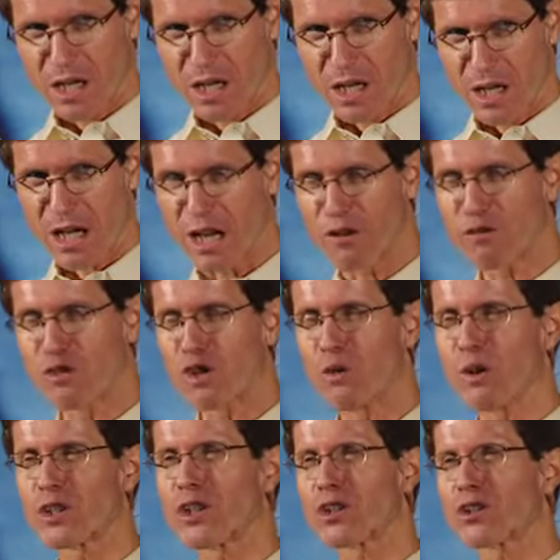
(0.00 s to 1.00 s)
And if you
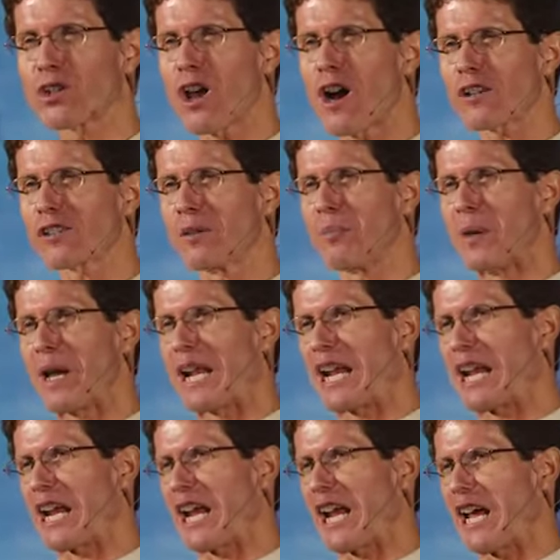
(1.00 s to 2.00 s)
were to talk to
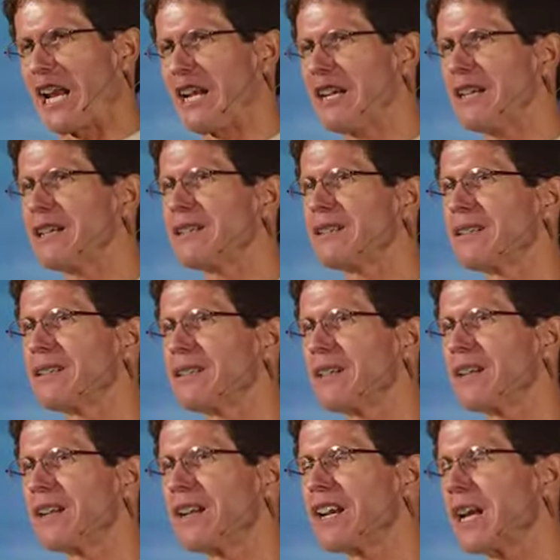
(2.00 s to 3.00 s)
Benny Hinn,
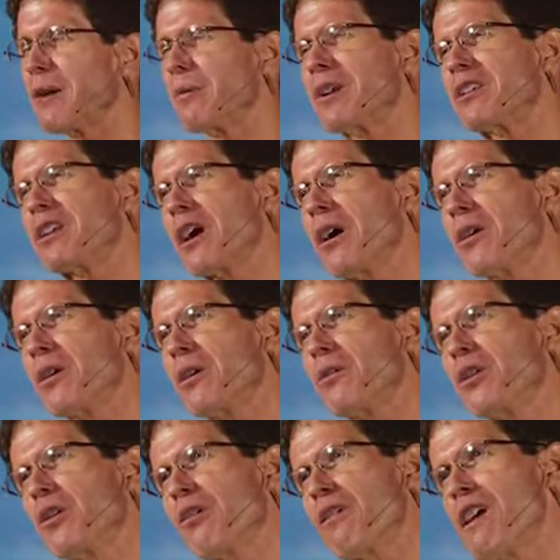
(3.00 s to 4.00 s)
he would tell you
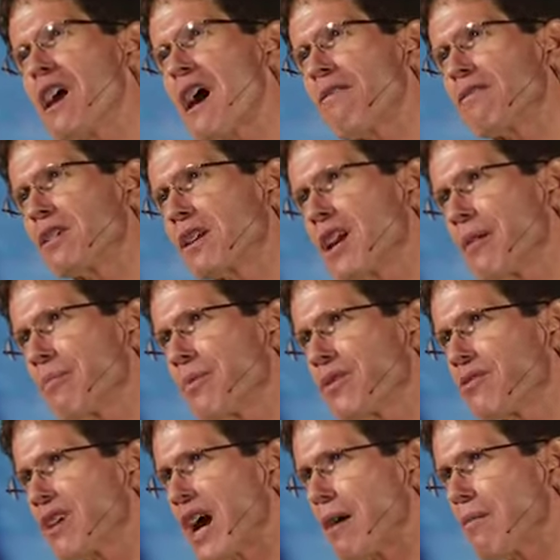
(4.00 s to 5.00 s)
you don't have to keep the
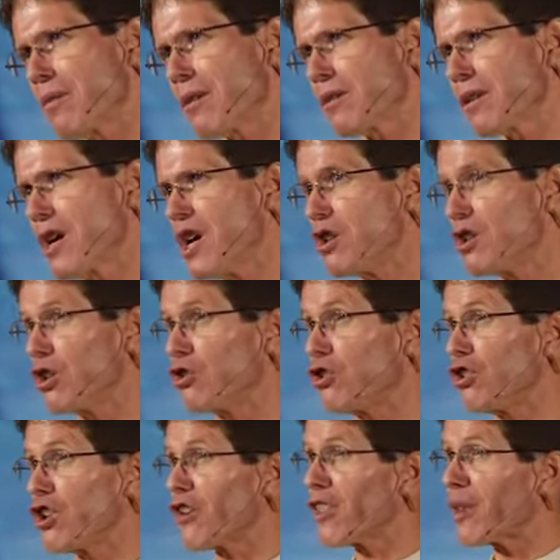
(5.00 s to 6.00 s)
Sabbath. Did
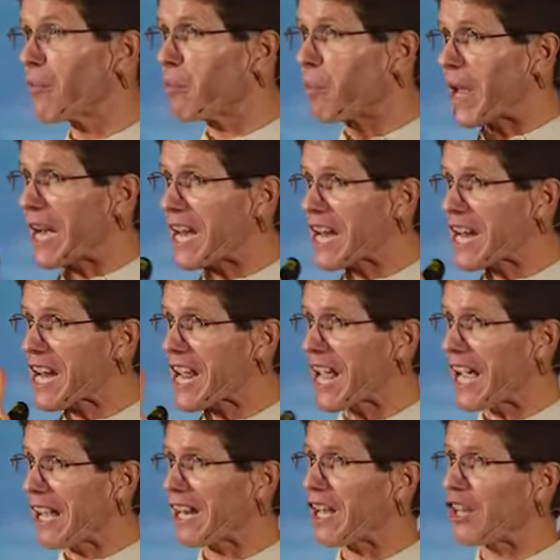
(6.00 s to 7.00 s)
you know that Benny
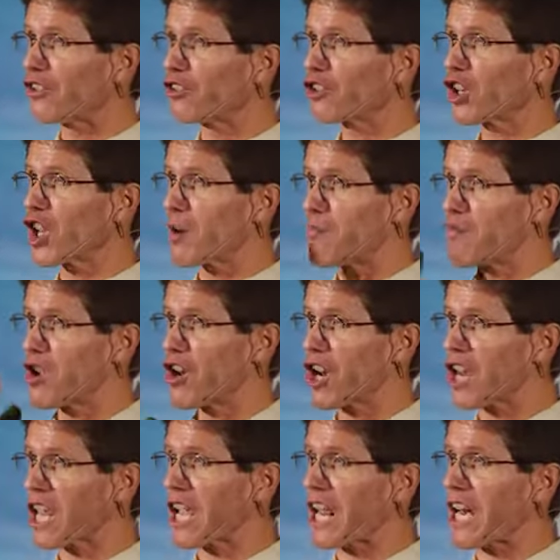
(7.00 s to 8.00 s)
Hinn is
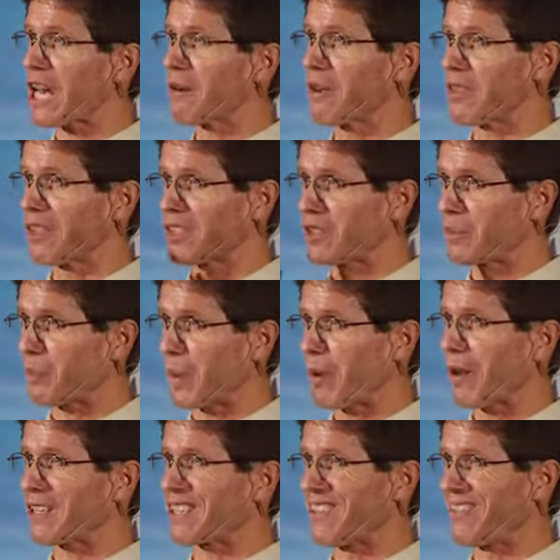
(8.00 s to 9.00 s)
communicating with the
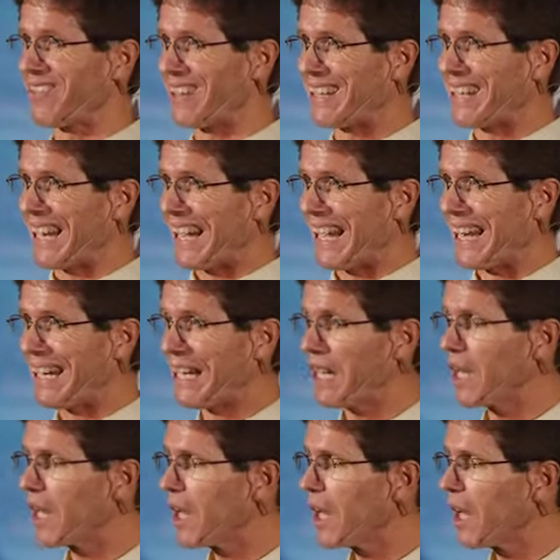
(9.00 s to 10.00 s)
spirits of the dead?
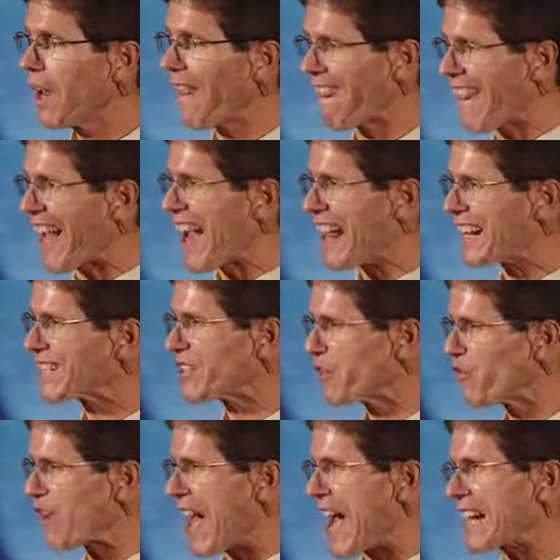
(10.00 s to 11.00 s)
That is a
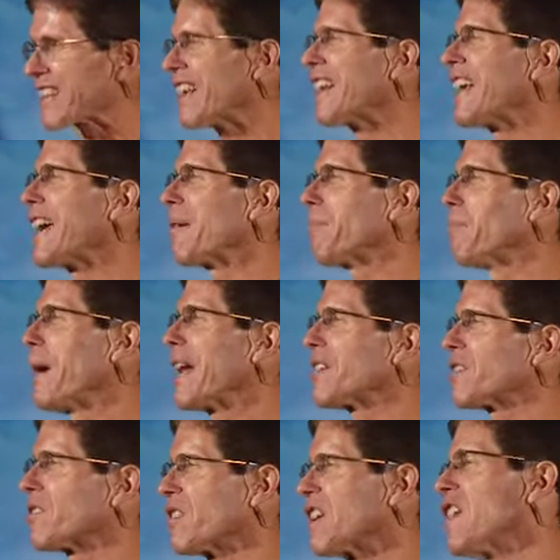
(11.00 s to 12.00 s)
fact that he
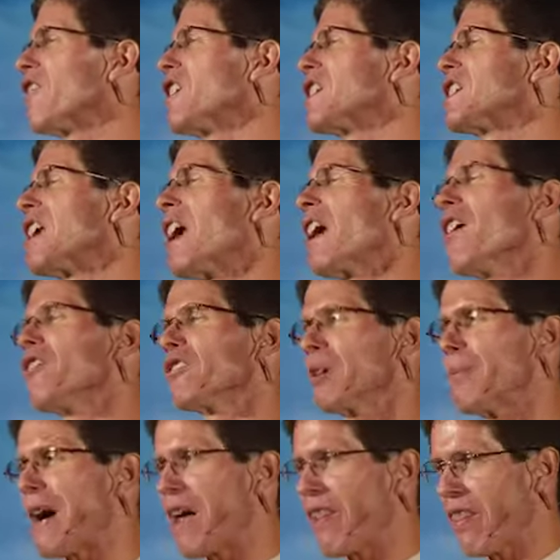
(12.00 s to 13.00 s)
admits, he even tells
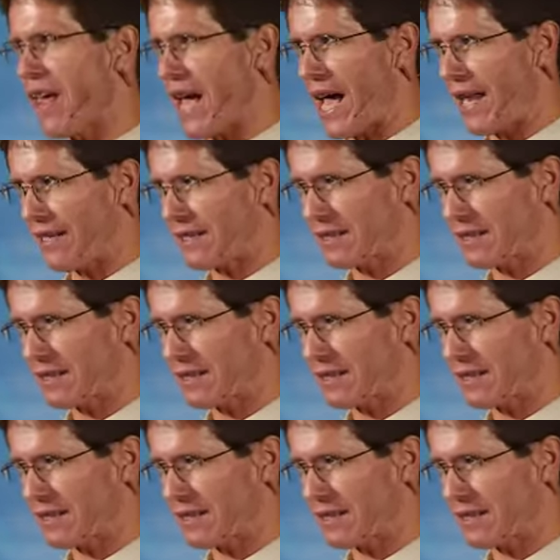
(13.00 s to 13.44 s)
about that.